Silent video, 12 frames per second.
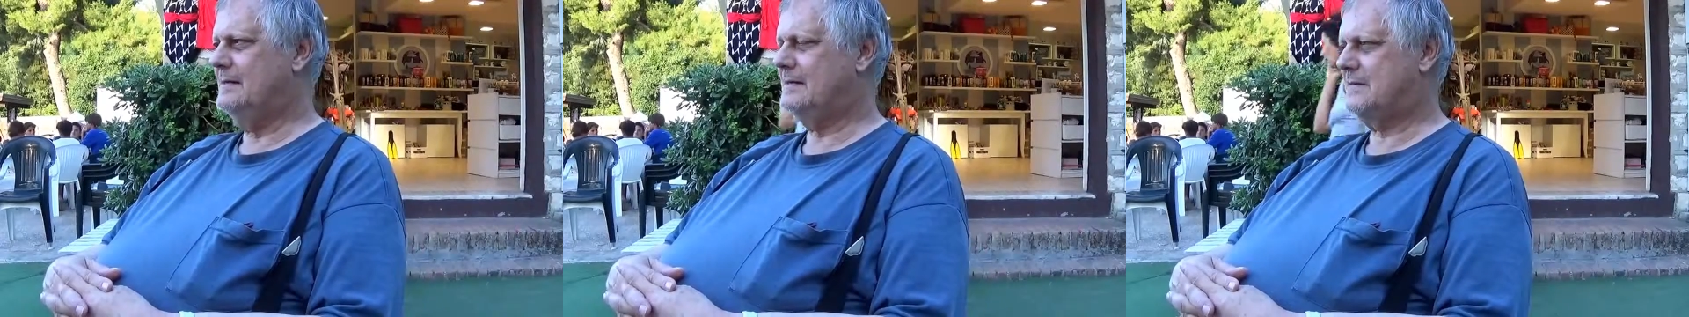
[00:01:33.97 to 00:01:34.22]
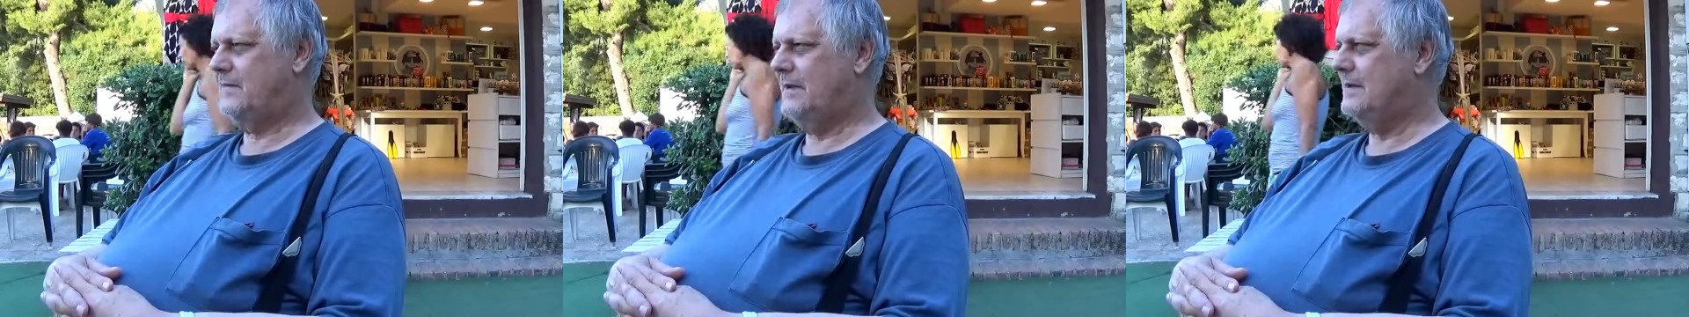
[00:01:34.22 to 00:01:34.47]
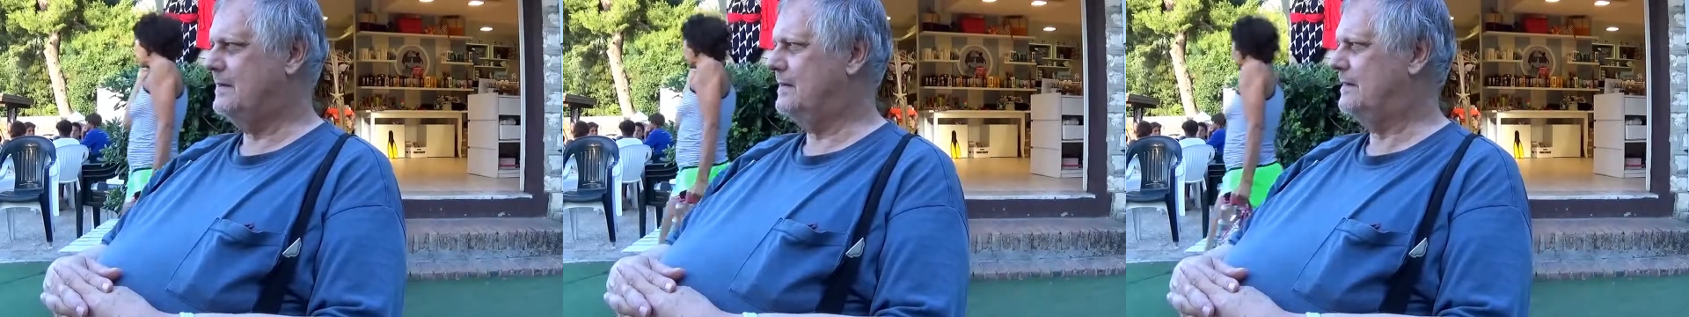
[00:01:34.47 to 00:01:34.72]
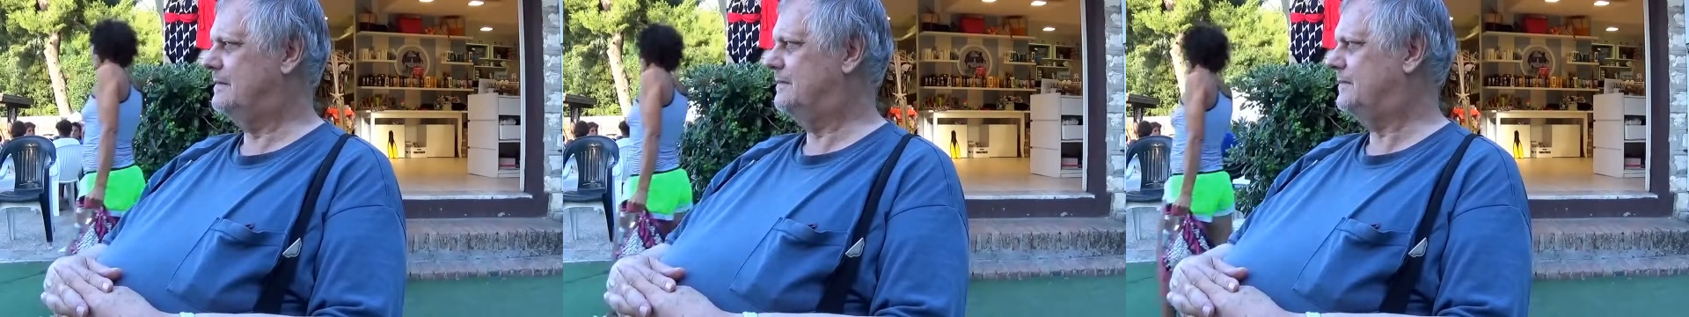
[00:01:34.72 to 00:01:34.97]
sphere
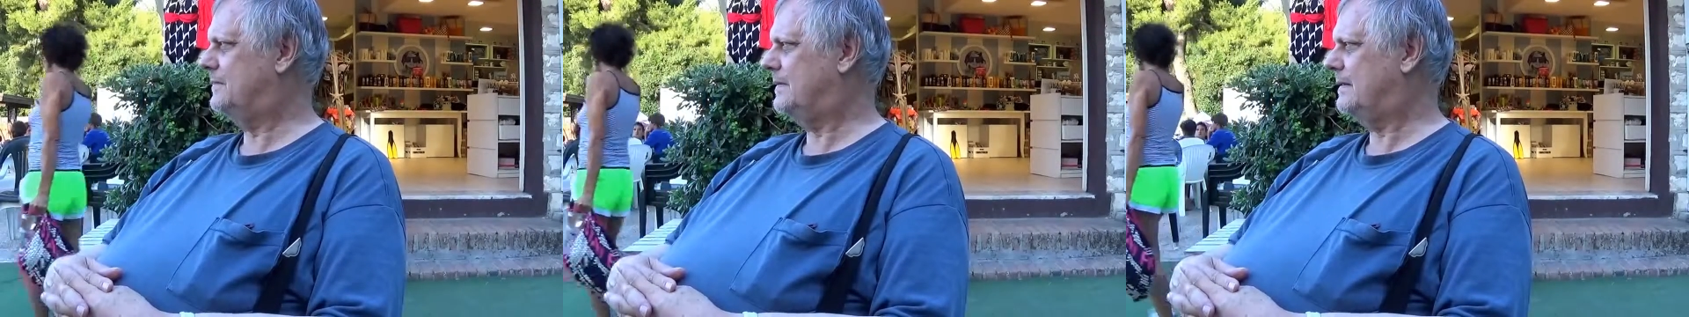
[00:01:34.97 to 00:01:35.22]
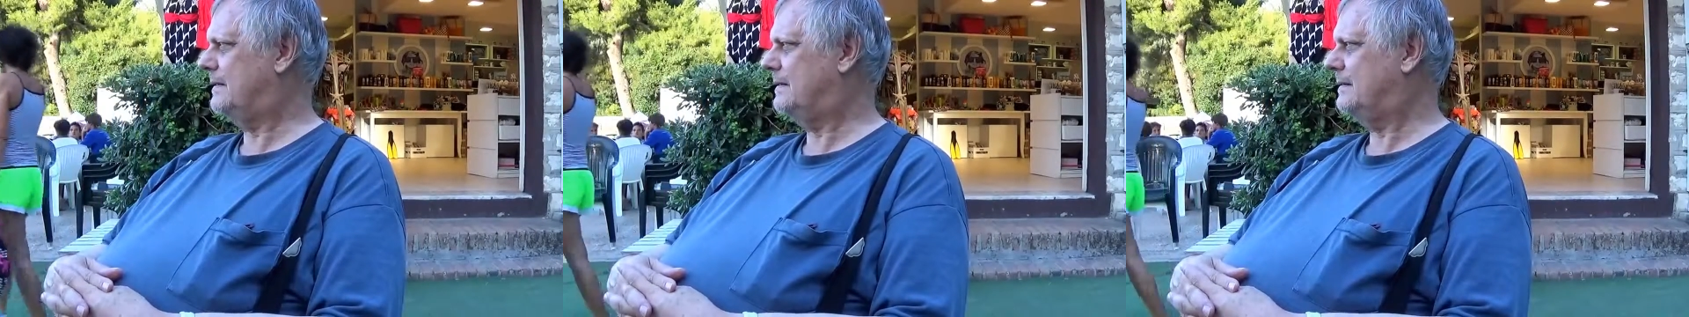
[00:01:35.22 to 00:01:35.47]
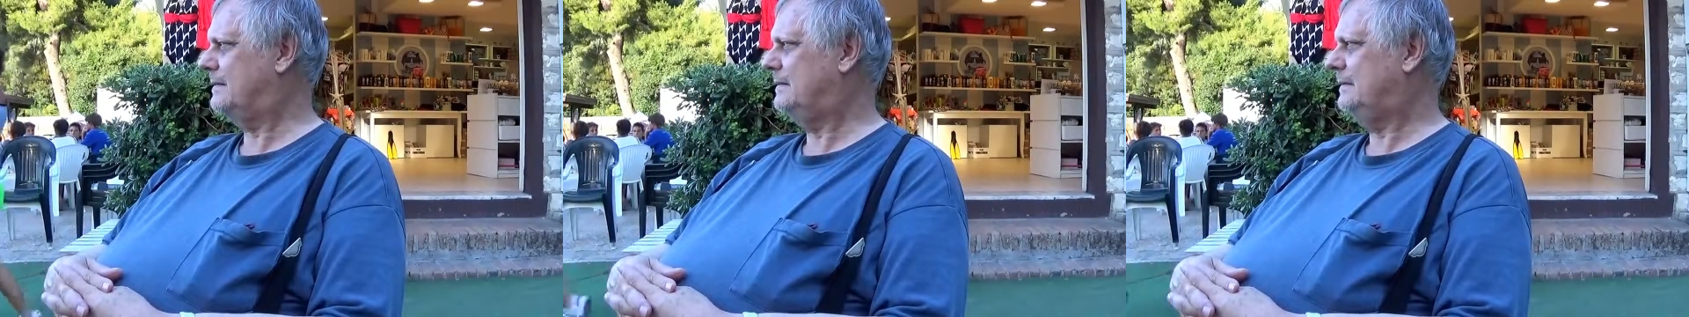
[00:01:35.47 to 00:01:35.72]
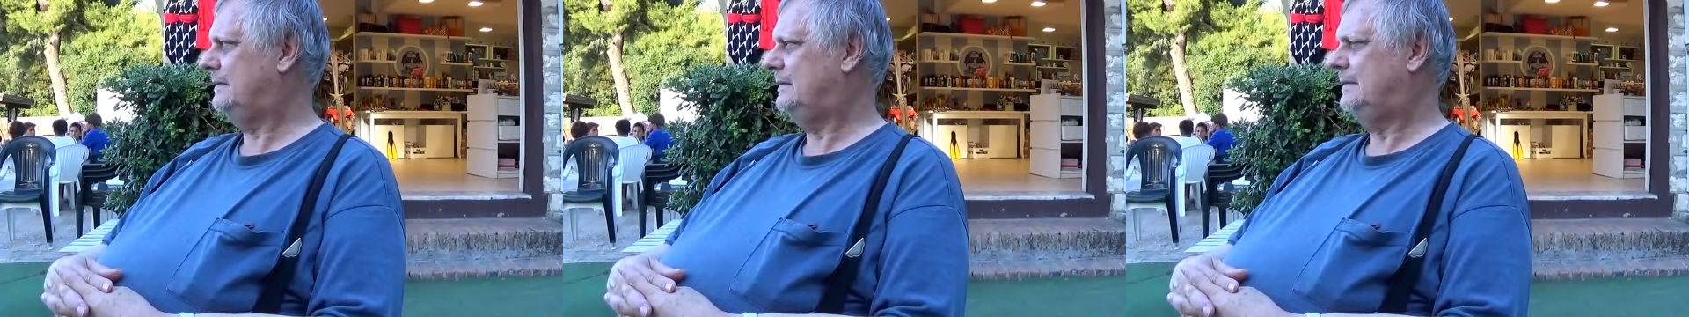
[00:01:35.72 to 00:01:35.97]
of
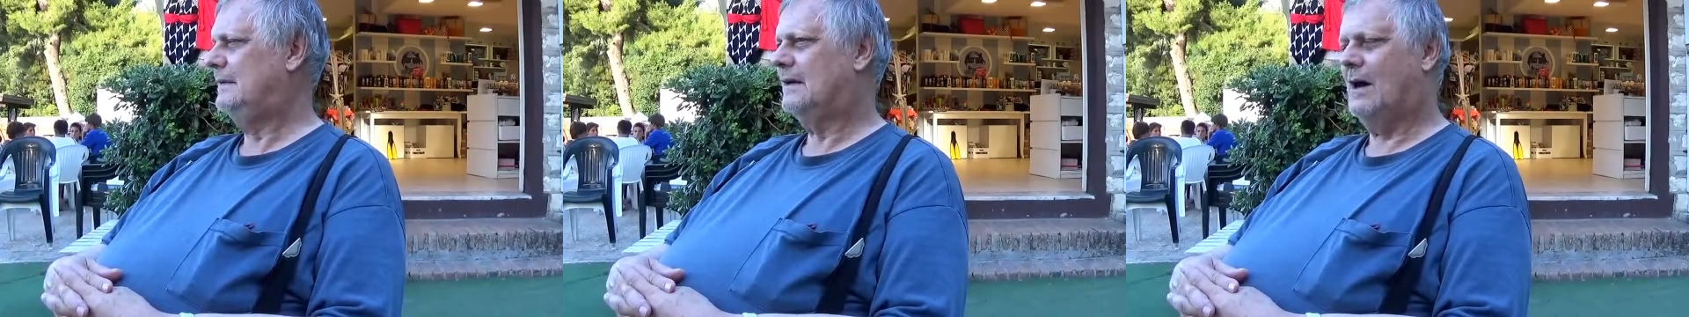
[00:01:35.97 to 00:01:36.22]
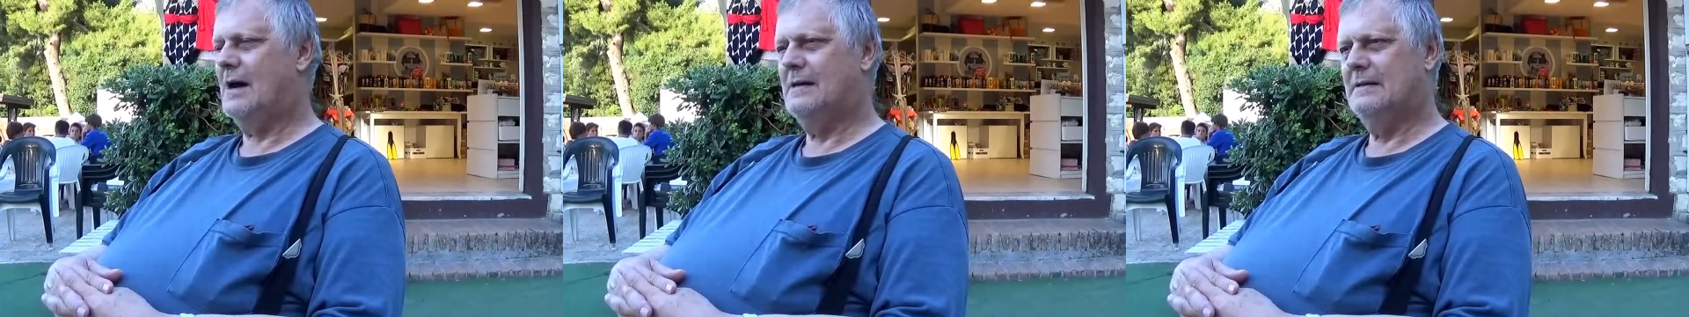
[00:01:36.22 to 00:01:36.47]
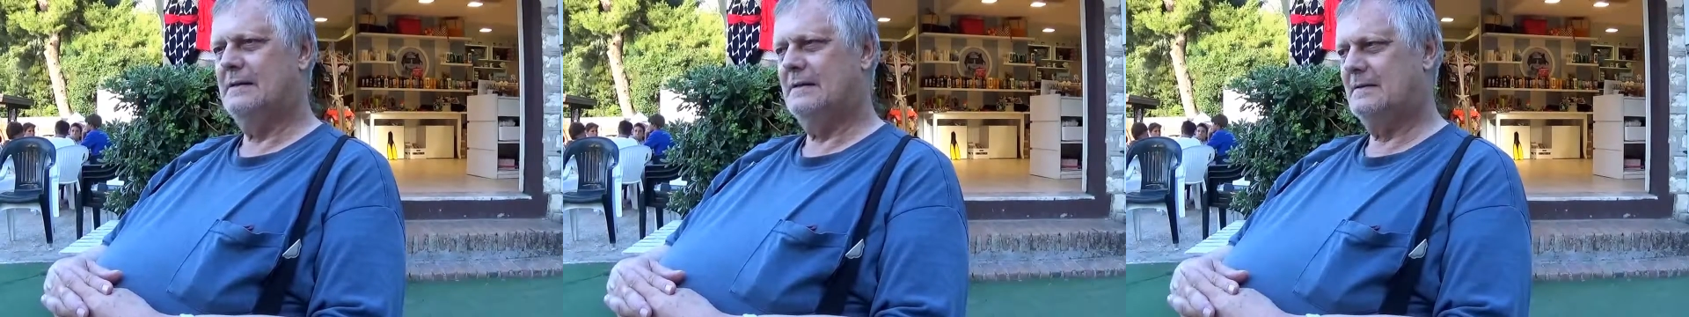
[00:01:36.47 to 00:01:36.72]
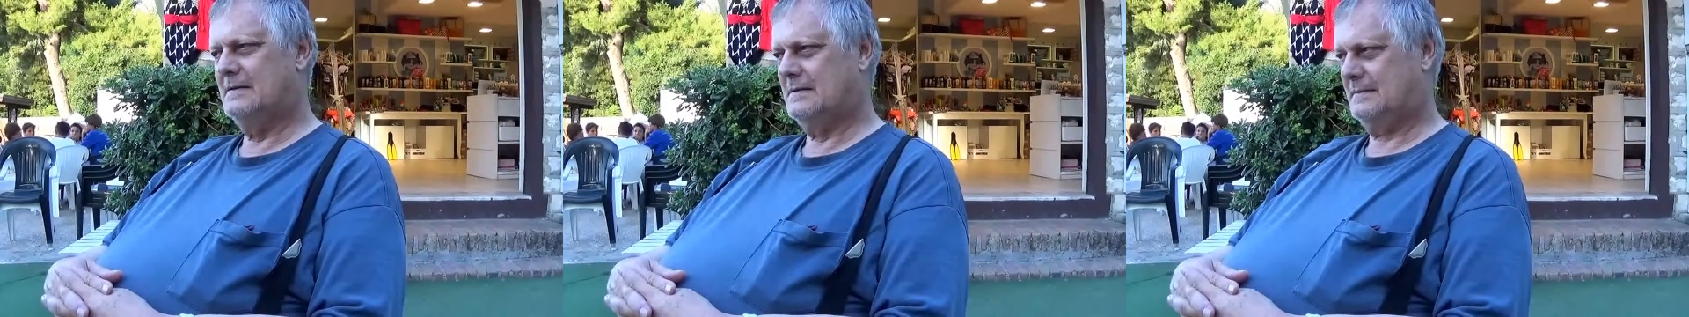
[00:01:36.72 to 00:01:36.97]
colleagues